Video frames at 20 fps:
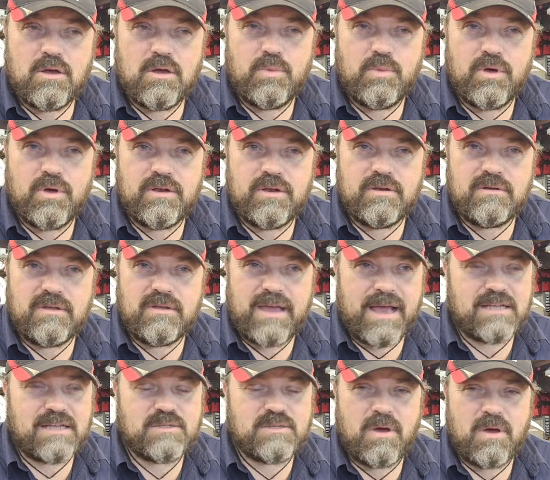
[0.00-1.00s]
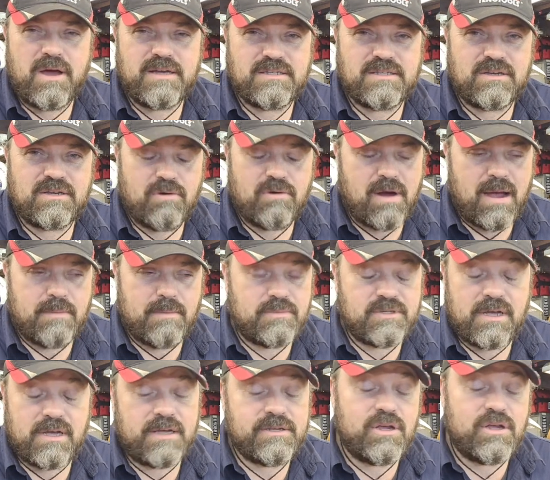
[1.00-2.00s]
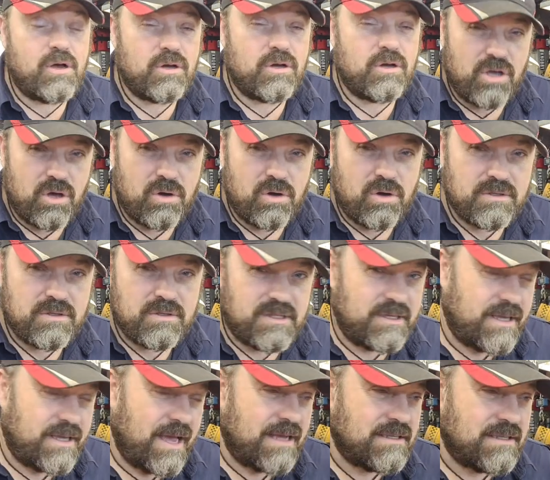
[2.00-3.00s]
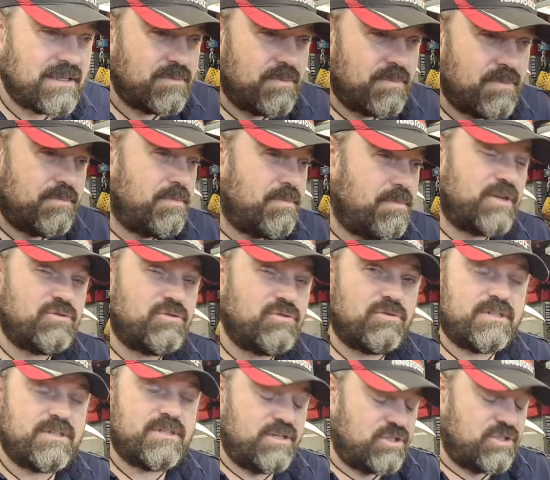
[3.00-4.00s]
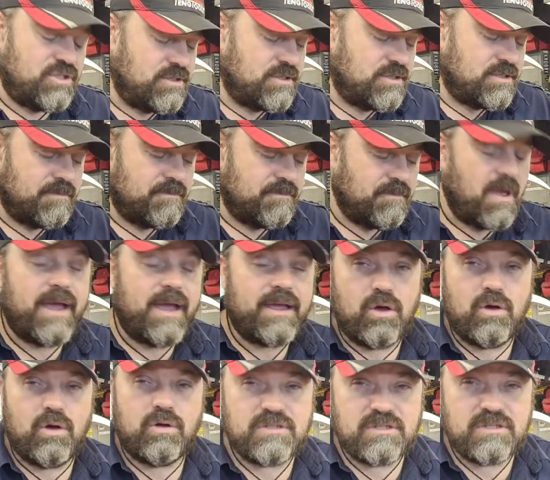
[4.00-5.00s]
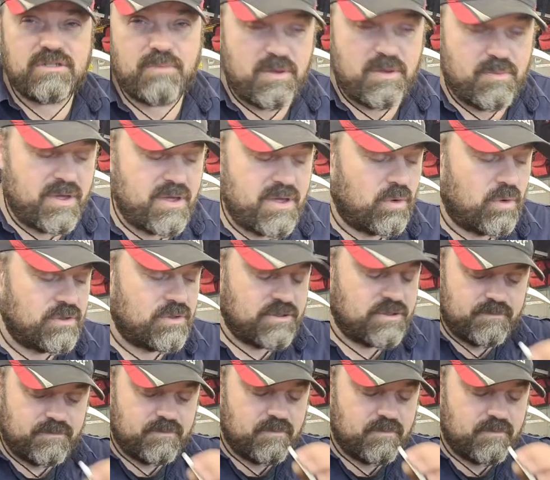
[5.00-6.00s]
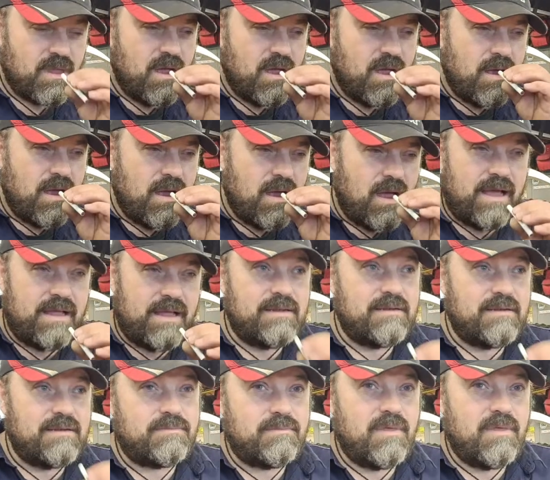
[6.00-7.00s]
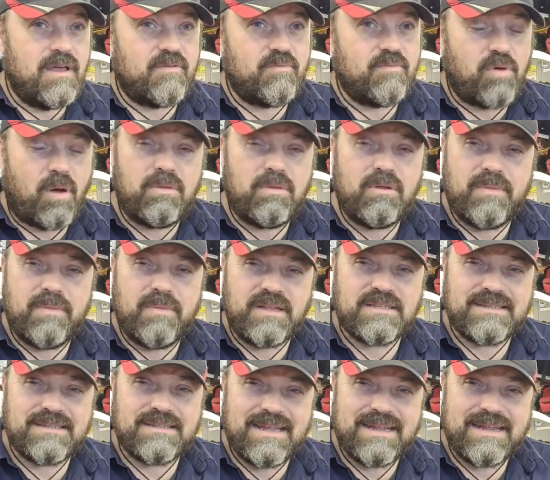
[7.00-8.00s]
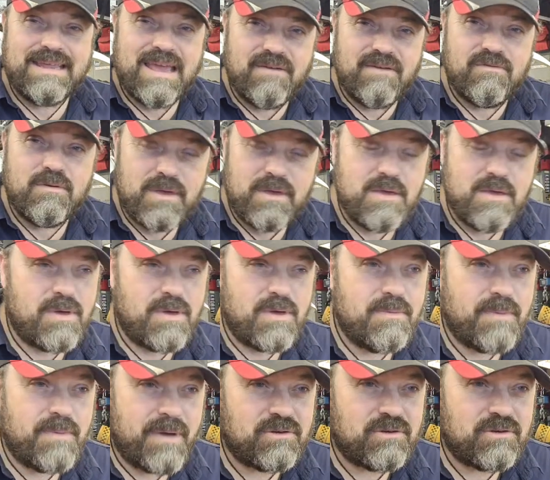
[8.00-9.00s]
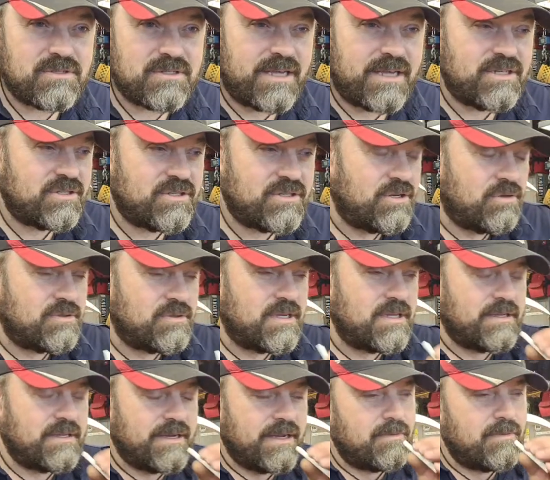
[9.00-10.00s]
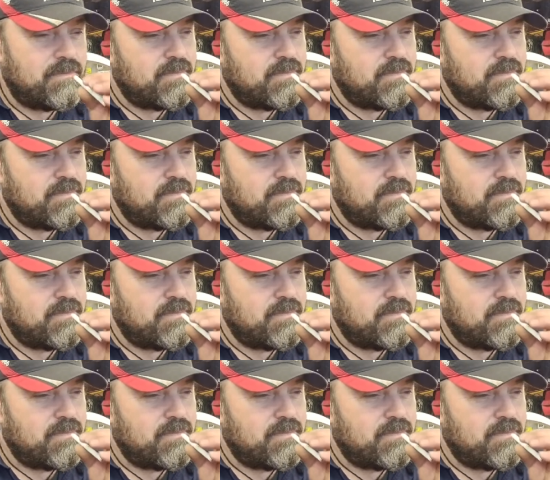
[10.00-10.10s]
But gas pies are crap, so I don't go to the gas petrol stations. I go to the BP ones, and I've probably been to nearly every BP petrol station in New Zealand now.